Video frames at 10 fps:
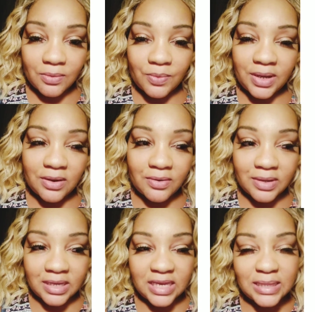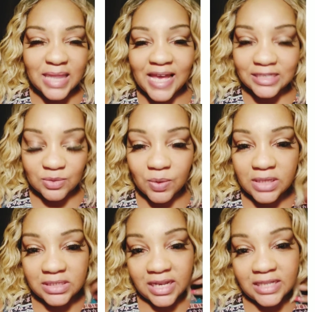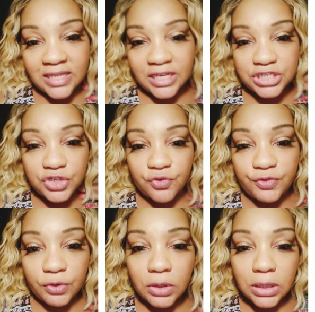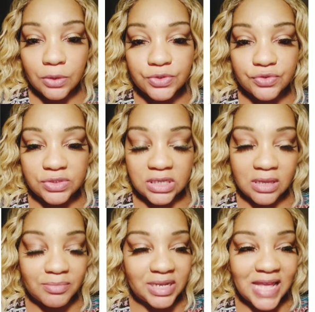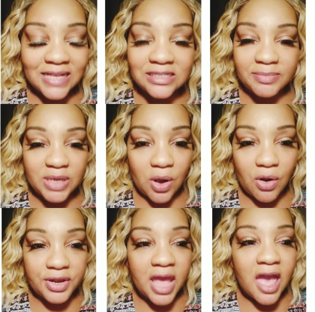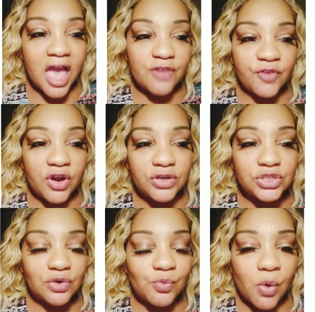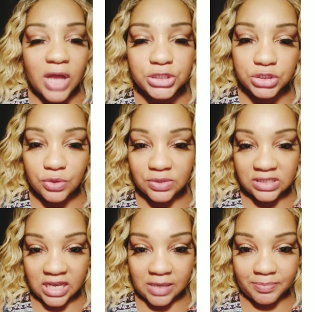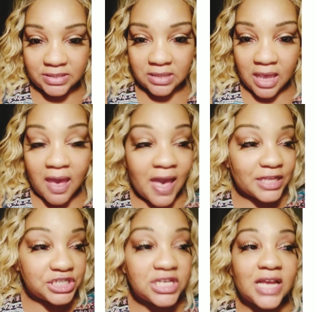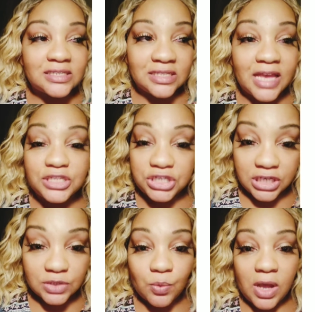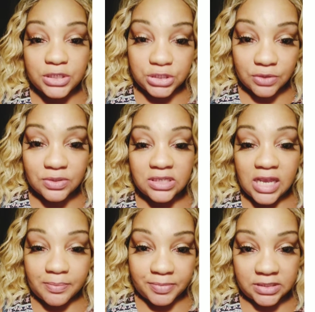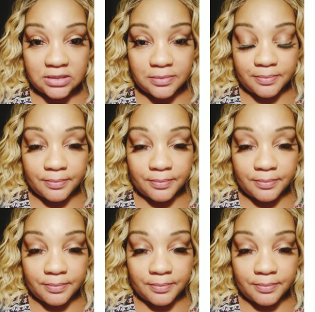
where he last was and I think she'll feel closer to him but it has to be hard and for her to have watched those tapes and she has said she has watched those tapes